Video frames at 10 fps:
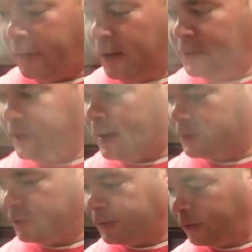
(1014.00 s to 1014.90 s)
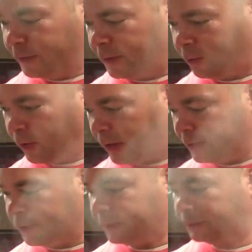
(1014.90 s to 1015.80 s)
Alright, you guys can sit over here and
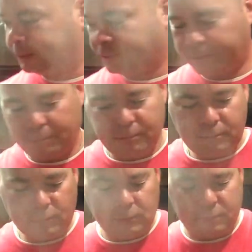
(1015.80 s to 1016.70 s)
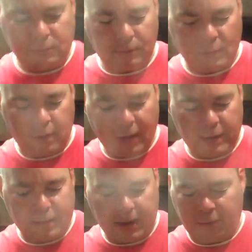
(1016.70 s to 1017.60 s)
watch.
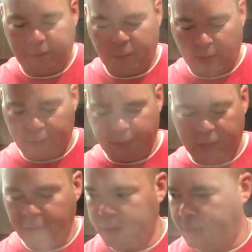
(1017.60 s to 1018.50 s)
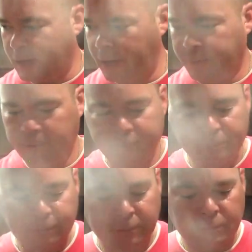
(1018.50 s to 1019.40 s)
Alright, now, while this is cooking down,
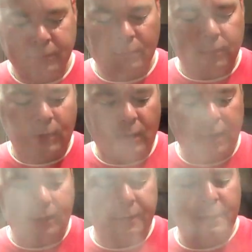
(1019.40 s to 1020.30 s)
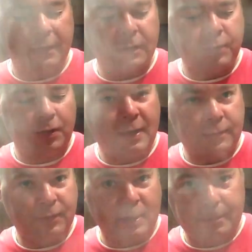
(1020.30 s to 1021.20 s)
another thing that you
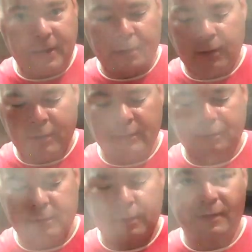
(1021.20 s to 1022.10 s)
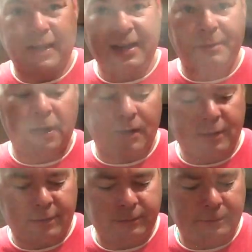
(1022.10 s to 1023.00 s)
can't skip out on is a ham hock.